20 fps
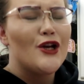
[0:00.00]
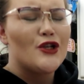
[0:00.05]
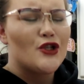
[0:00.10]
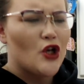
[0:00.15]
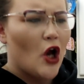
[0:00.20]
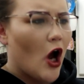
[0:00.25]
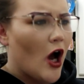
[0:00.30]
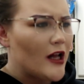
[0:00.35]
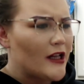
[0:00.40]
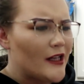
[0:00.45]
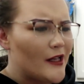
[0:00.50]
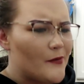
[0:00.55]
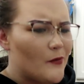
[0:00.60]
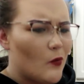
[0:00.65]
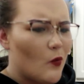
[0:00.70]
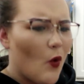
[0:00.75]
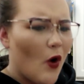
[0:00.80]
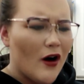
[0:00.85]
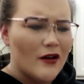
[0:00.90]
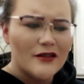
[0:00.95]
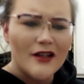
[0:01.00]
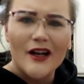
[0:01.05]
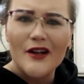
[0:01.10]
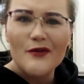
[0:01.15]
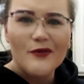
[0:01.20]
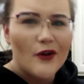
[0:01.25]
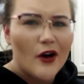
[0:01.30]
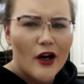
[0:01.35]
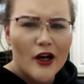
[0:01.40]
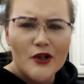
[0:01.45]
chocolate
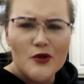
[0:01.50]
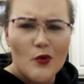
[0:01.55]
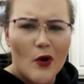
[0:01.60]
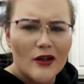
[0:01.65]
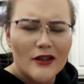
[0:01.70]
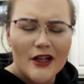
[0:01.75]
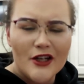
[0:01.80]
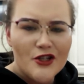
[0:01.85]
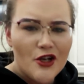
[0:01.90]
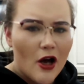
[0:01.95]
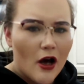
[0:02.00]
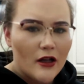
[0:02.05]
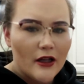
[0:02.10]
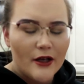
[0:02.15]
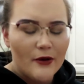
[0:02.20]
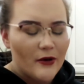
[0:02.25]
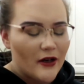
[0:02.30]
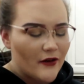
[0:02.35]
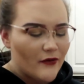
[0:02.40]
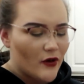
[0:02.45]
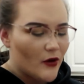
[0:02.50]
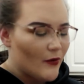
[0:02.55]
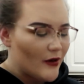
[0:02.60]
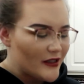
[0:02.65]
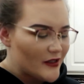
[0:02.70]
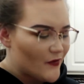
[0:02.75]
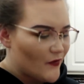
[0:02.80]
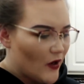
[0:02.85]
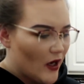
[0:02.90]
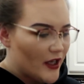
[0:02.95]
walnut fudge, walnut chocolate, whatever it
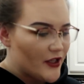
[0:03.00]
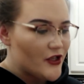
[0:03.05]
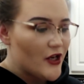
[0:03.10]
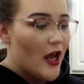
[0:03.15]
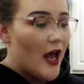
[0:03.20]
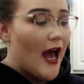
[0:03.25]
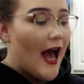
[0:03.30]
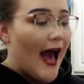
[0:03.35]
was fudge.